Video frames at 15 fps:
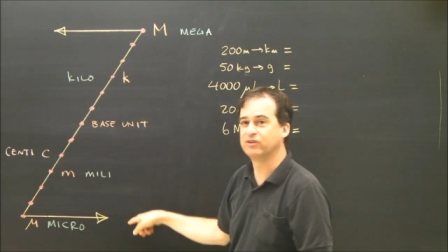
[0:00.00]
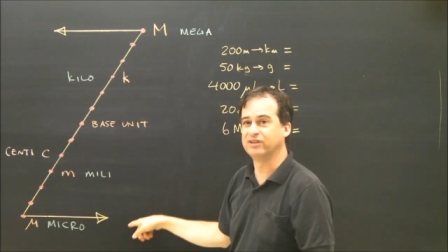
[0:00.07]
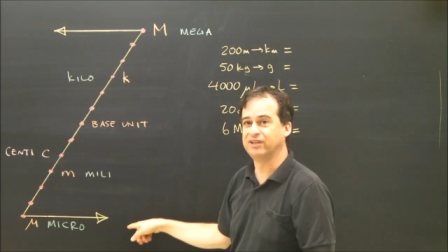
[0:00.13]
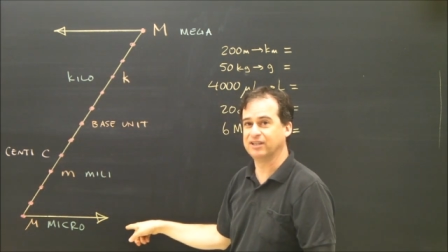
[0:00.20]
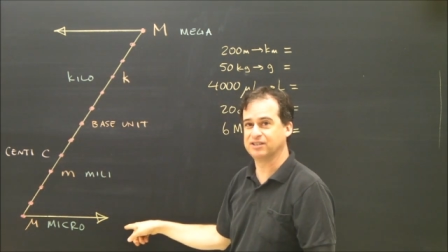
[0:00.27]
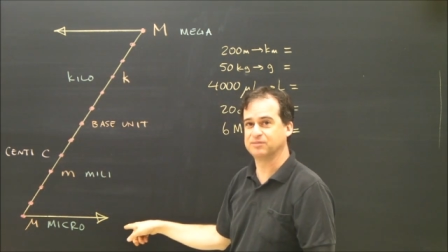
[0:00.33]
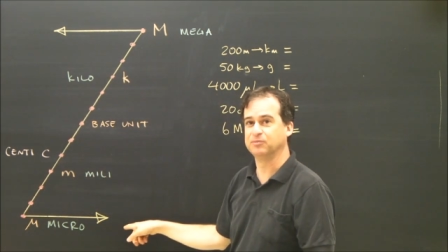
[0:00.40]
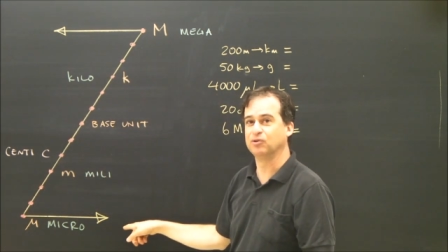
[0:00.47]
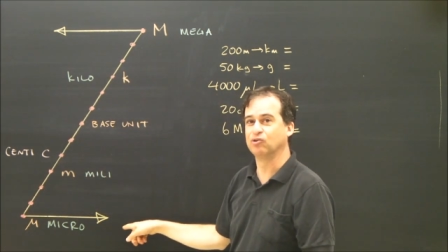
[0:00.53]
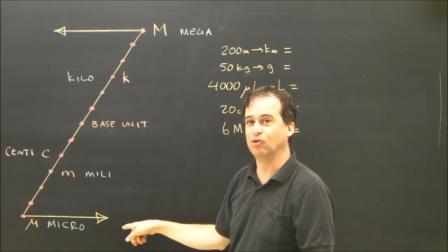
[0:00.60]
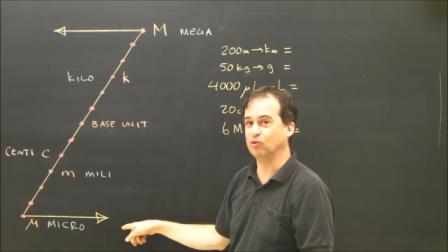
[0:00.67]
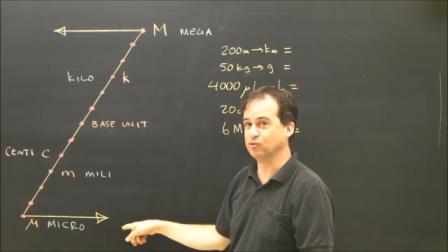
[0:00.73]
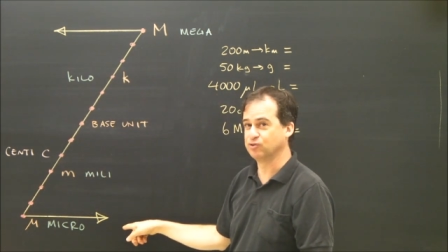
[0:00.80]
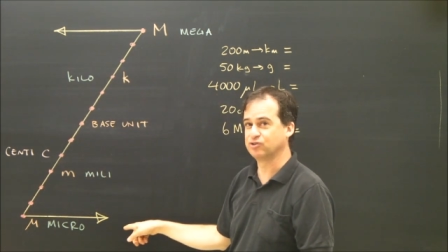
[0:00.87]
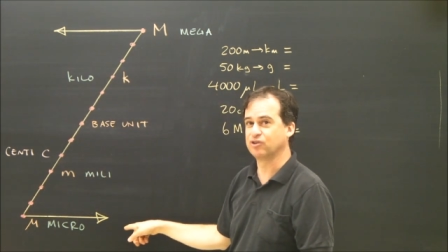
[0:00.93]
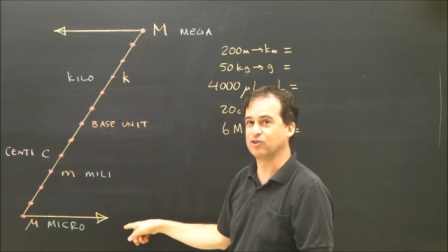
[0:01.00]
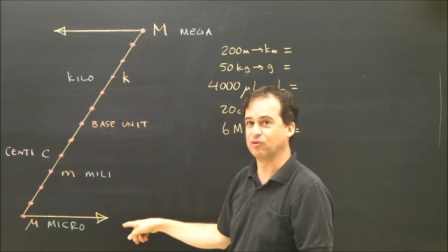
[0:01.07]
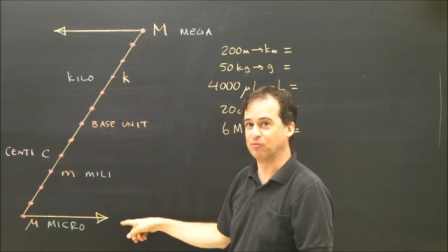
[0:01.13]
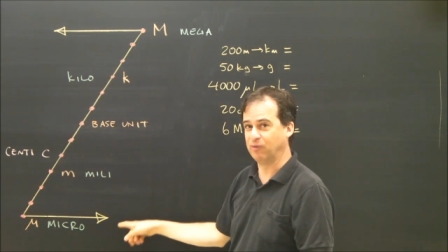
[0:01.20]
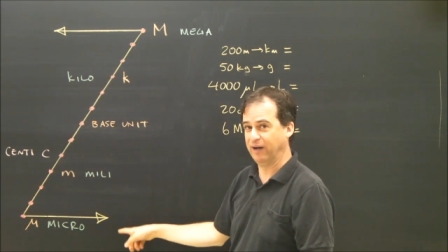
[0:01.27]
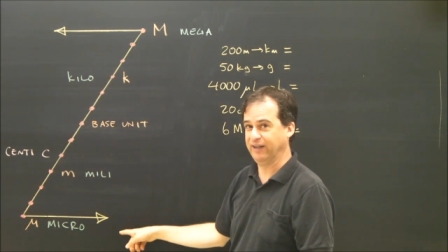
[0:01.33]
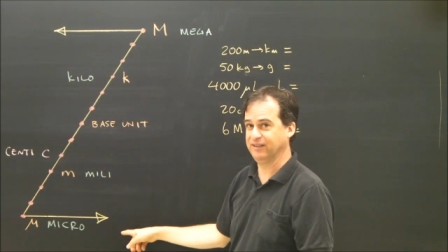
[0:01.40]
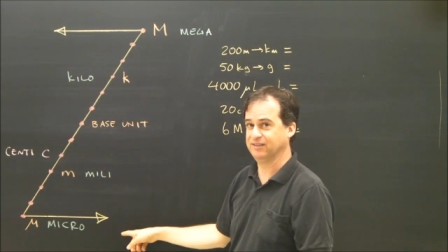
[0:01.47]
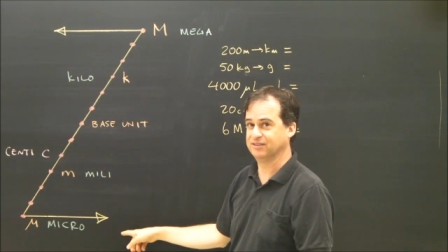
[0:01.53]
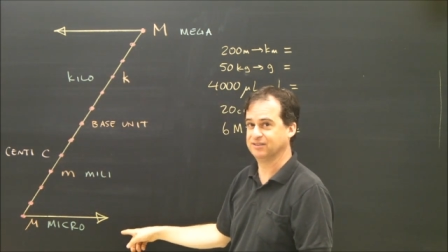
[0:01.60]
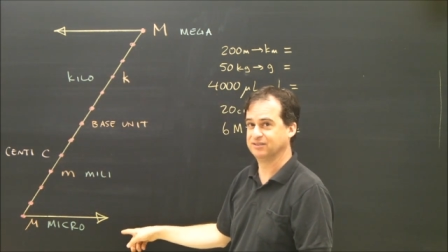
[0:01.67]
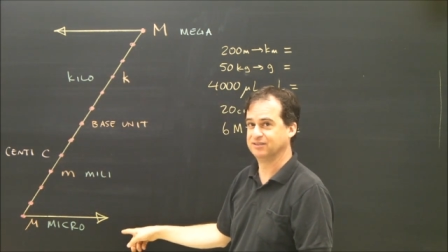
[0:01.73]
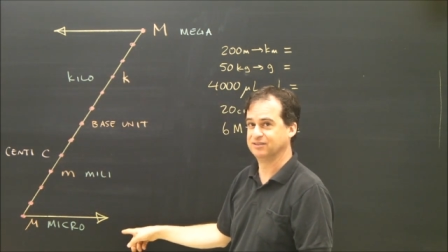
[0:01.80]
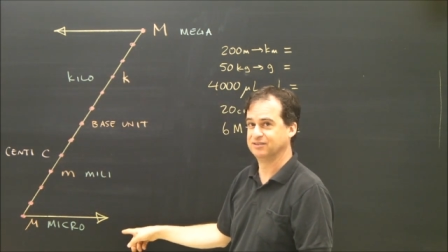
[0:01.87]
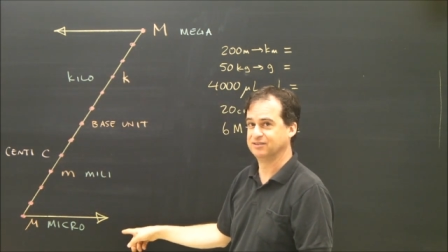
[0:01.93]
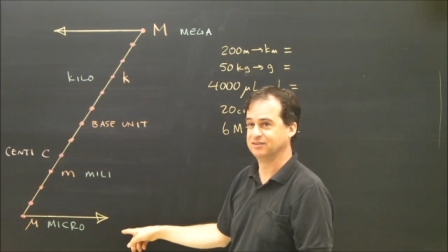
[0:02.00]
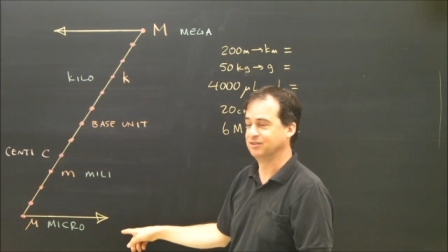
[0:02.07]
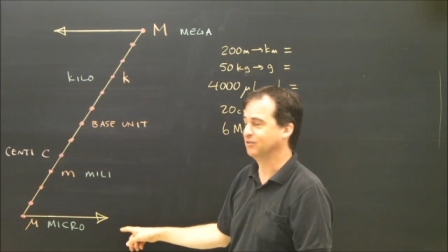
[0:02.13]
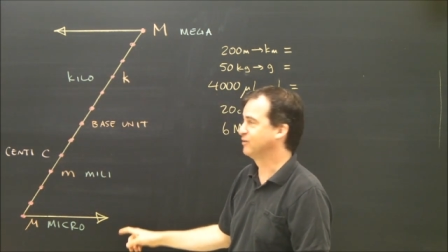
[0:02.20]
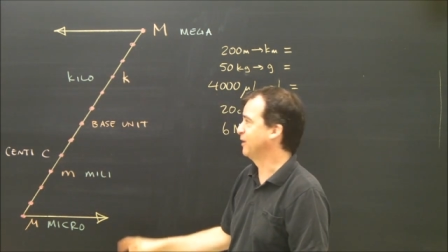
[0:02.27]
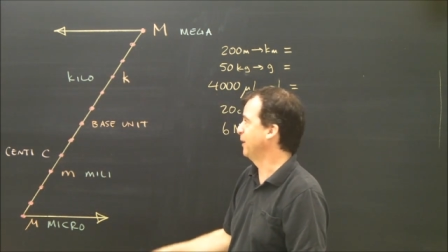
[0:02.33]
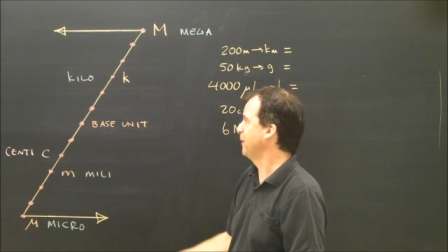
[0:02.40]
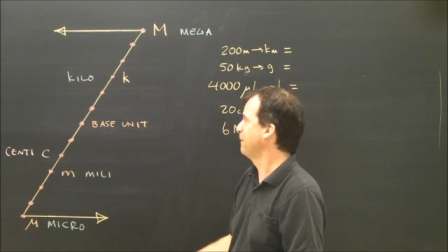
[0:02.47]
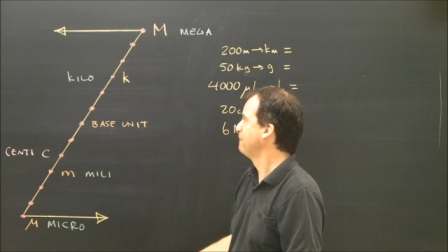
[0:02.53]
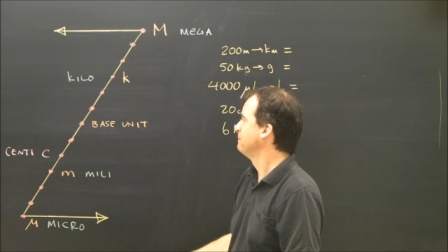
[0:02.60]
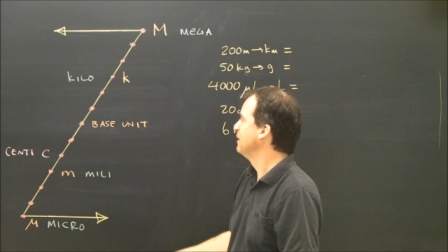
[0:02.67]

the decimal goes to the right. Okay?